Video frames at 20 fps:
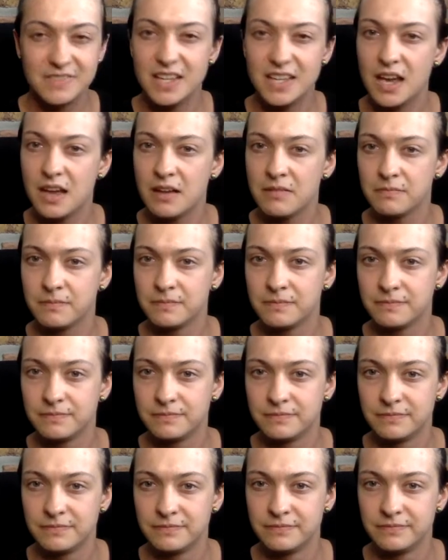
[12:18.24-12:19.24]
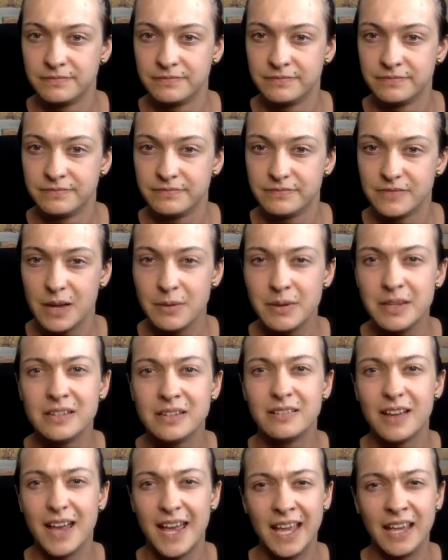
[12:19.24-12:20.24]
yeah, I
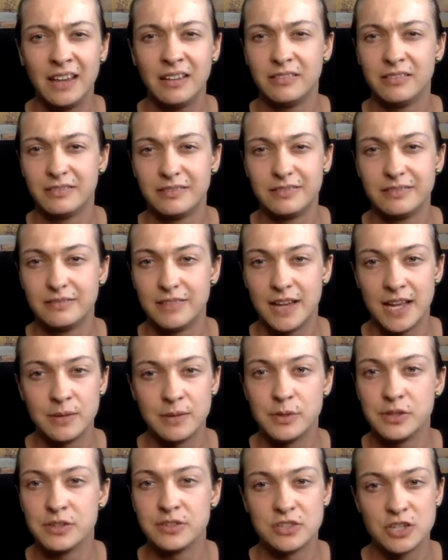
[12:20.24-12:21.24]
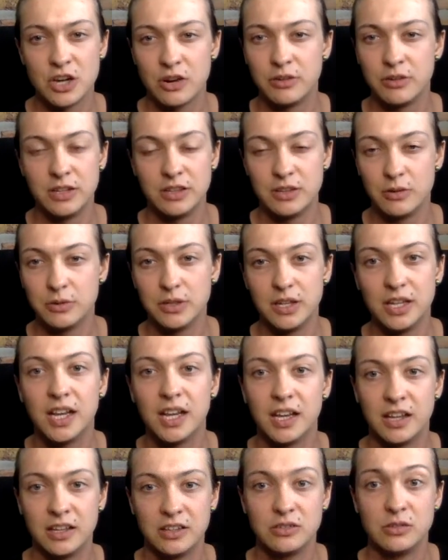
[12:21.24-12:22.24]
mean, animals generally don't
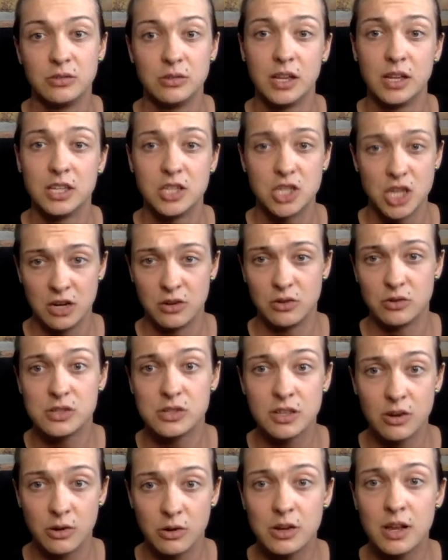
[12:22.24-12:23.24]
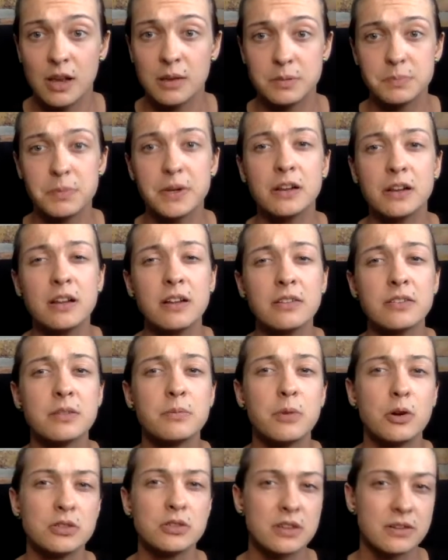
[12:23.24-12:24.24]
adhere to gender stereotypes, but a lot of
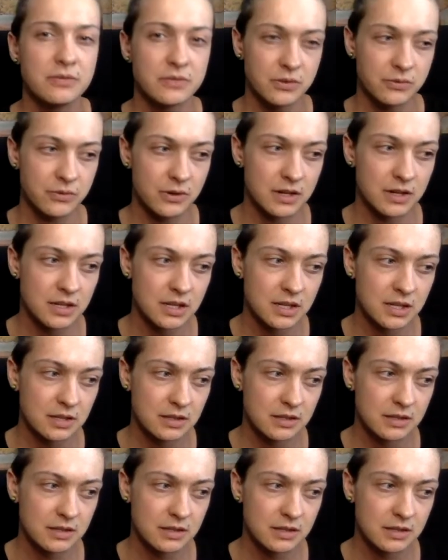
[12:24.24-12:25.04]
them also have different